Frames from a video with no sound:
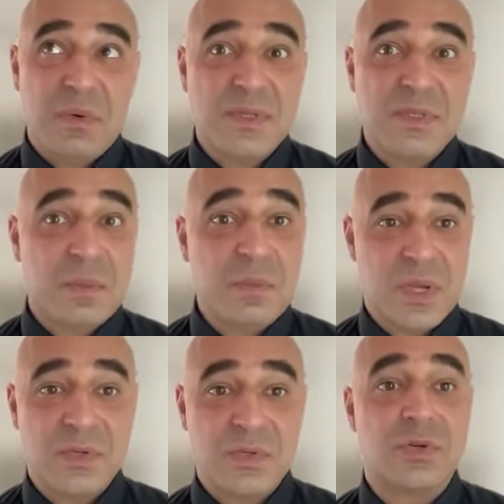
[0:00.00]
some
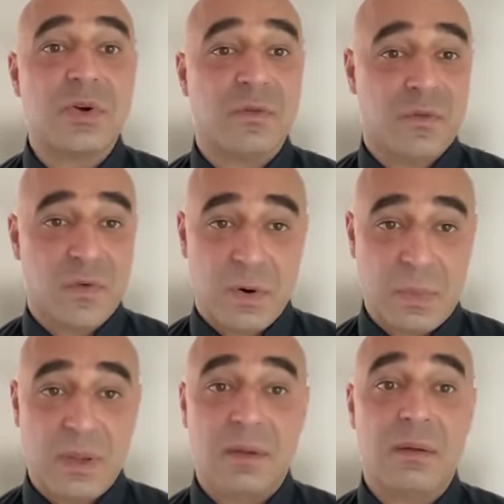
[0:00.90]
research
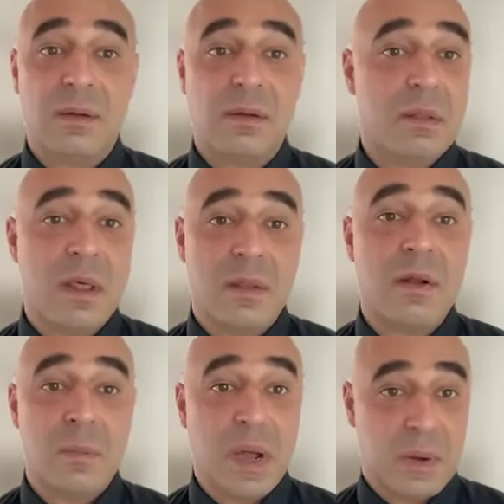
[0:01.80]
confirming that
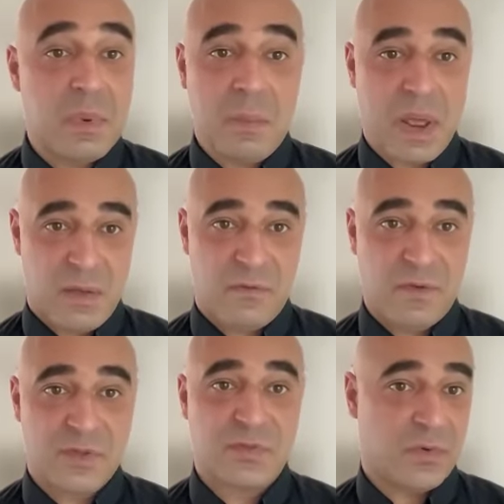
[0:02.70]
there might be
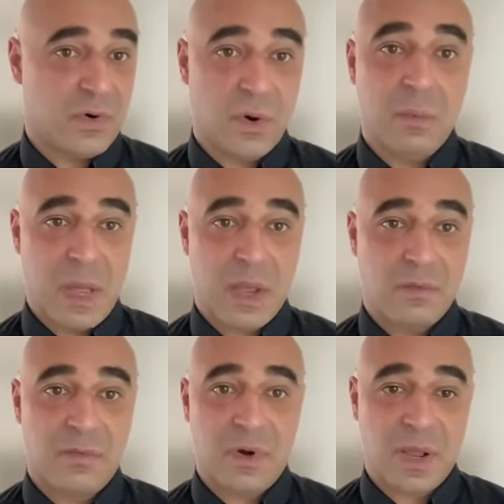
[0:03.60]
benefits for
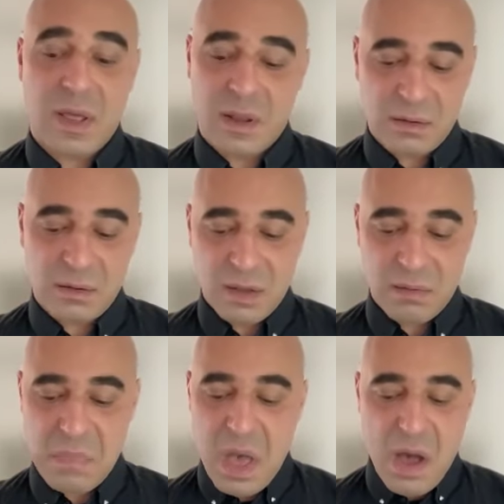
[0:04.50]
omega-3, and
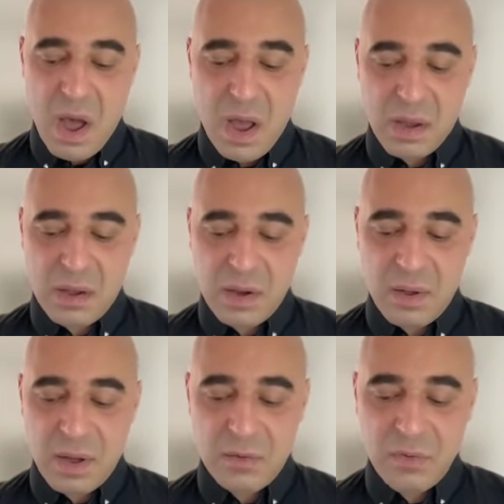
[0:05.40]
I
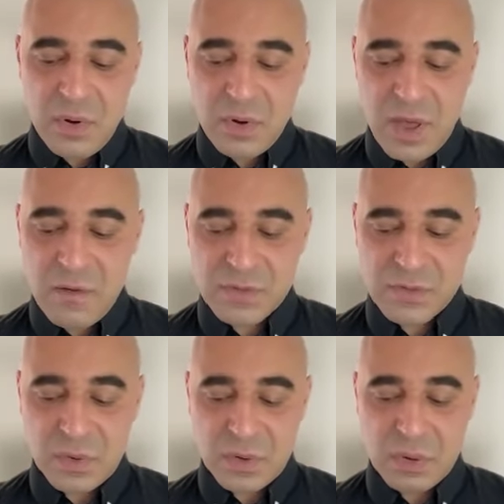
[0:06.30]
do not have a
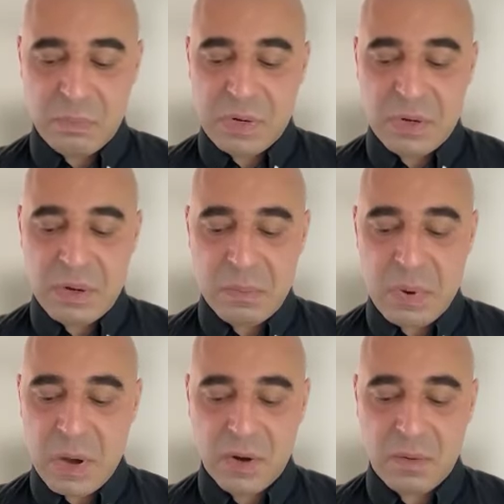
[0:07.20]
strong opinion
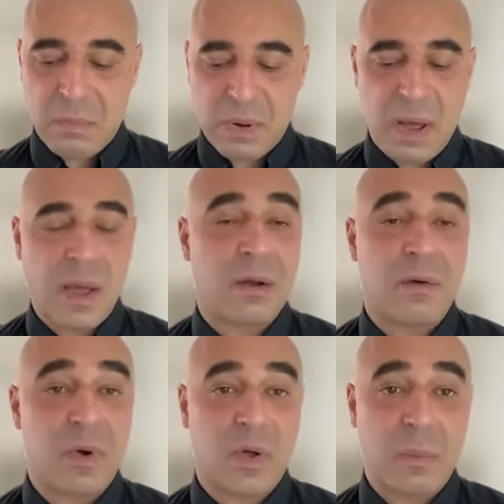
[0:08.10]
about it, but I
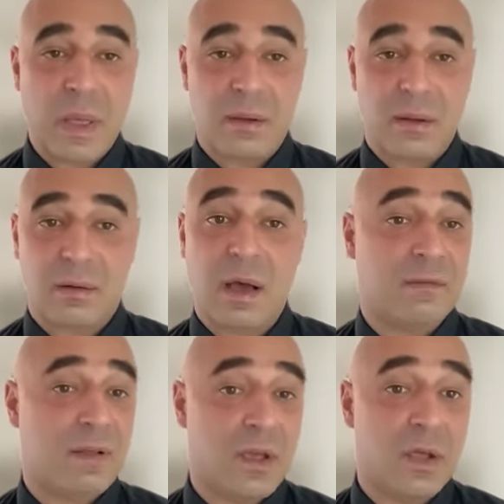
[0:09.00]
can recommend it. I
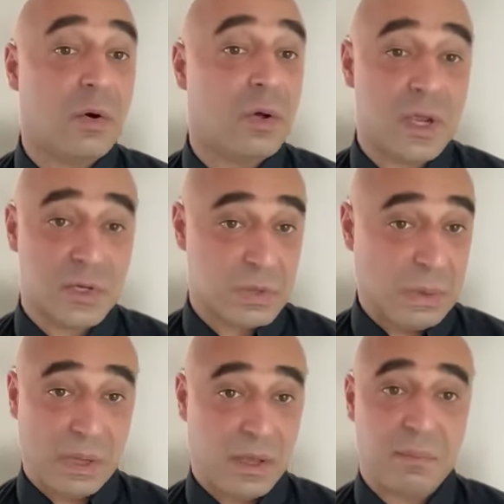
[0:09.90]
take it
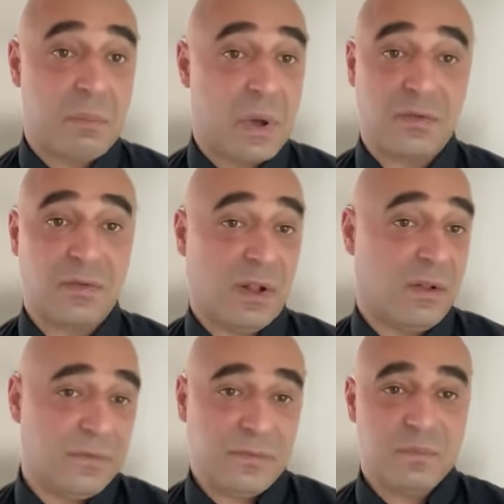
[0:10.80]
occasionally myself.
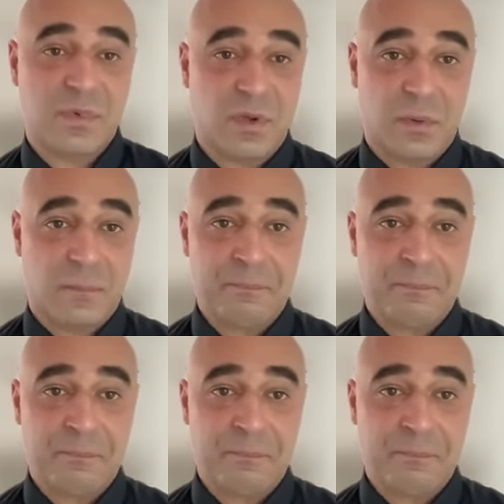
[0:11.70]
So I